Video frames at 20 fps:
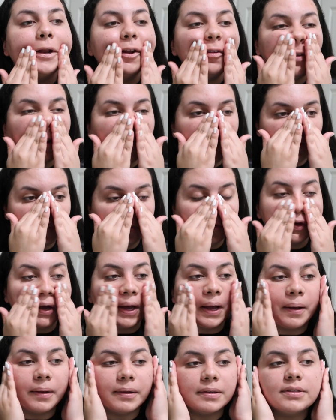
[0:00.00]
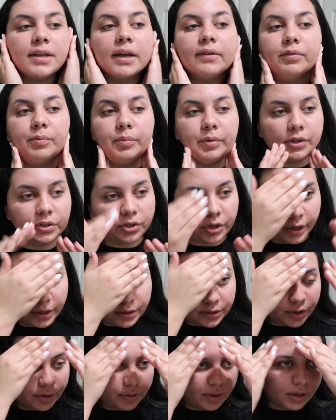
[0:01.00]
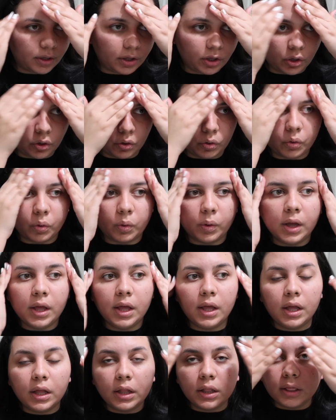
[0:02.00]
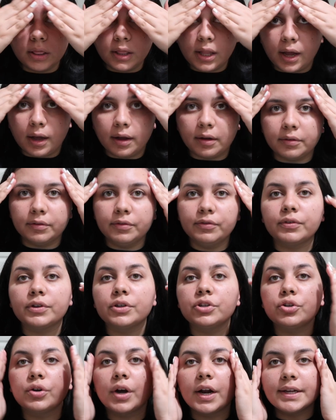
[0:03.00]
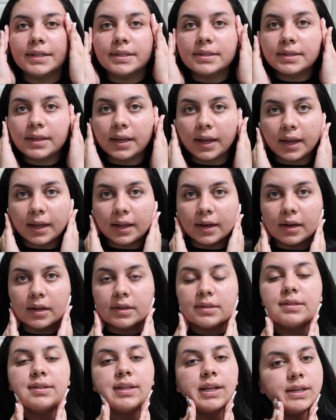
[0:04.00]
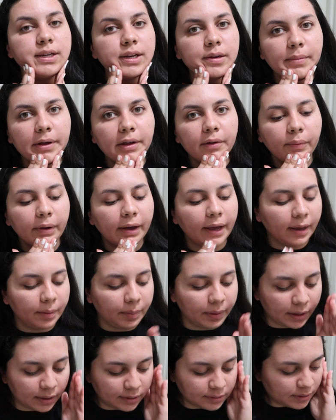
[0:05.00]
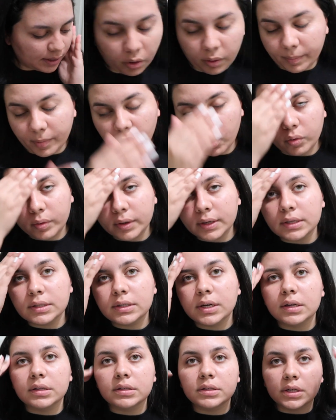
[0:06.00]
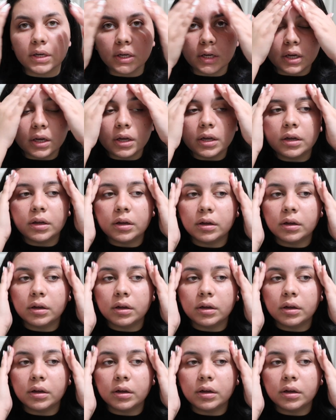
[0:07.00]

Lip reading: but if any of you guys have a moisturizer that you love for dry skin, send it my way, because I'm always testing